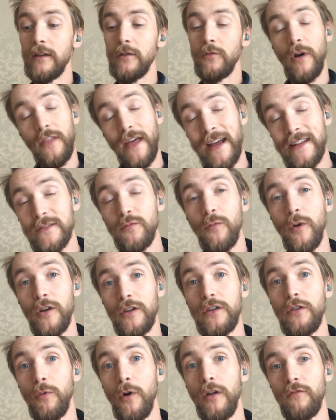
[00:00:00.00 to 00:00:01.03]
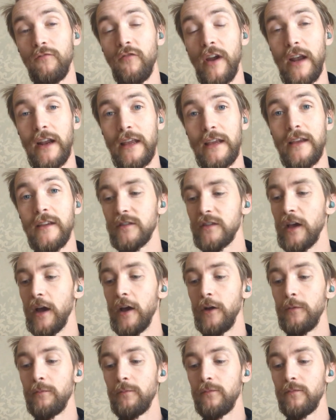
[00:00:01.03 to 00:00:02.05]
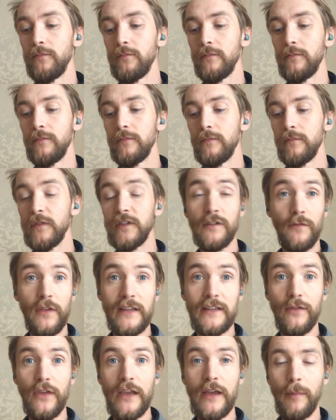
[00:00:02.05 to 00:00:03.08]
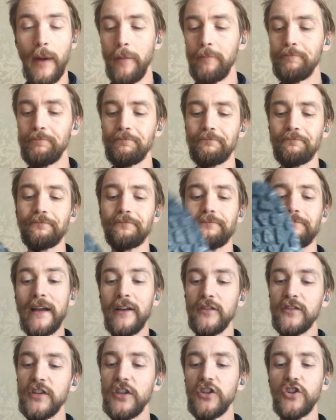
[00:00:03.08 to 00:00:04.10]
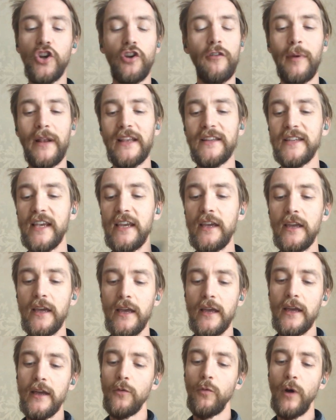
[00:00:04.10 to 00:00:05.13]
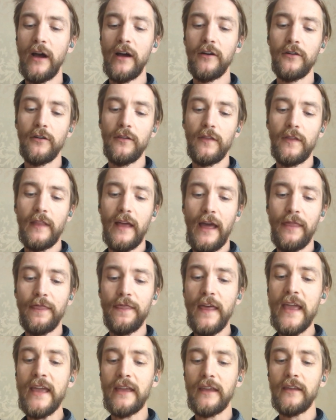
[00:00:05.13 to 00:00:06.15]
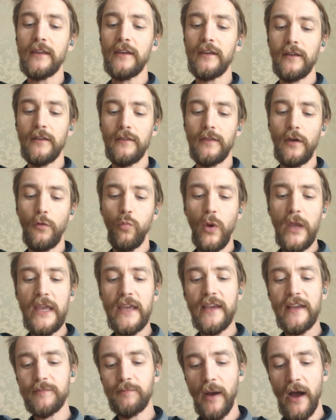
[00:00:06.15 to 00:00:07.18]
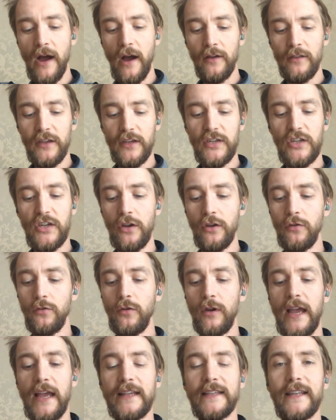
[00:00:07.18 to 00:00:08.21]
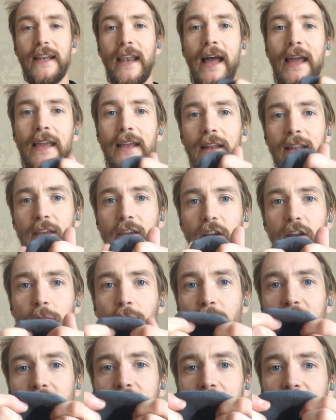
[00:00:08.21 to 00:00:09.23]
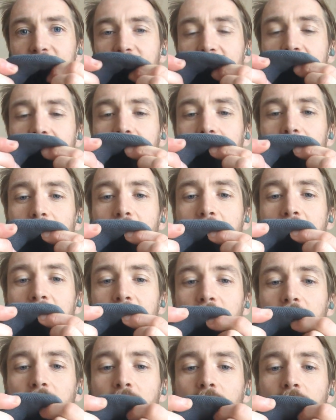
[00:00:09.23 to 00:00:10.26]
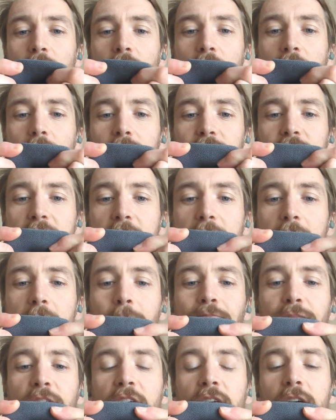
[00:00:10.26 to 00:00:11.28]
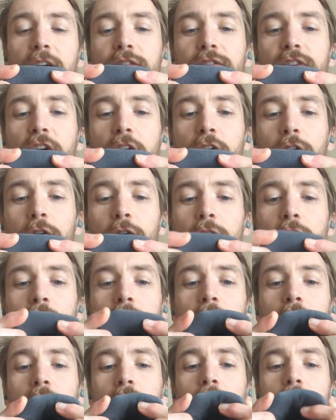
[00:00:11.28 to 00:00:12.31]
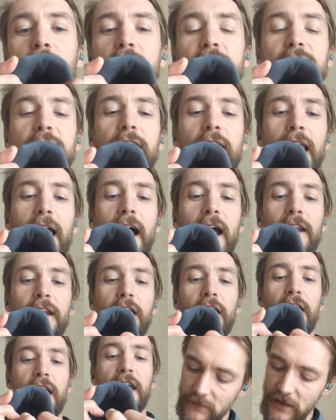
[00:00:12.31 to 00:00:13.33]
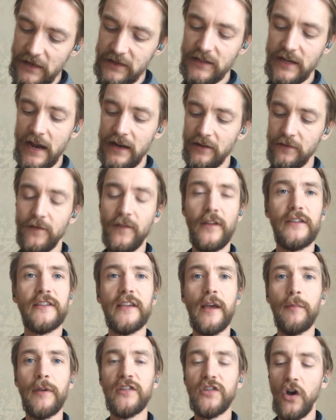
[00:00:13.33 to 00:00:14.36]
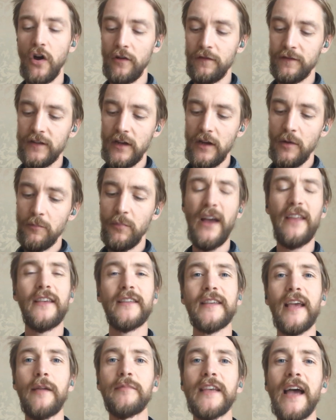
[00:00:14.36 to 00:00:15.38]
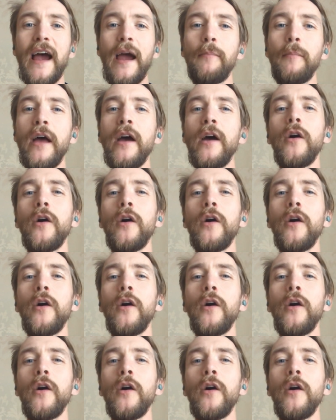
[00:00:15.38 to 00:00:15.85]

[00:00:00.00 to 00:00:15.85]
well, that's what you want really. So something to think about. Back onto the durability. Well, I think the weakest part of the shoe is likely going to be this inner liner around here. So this inner liner, it's kind of semi-soft, but at the same time,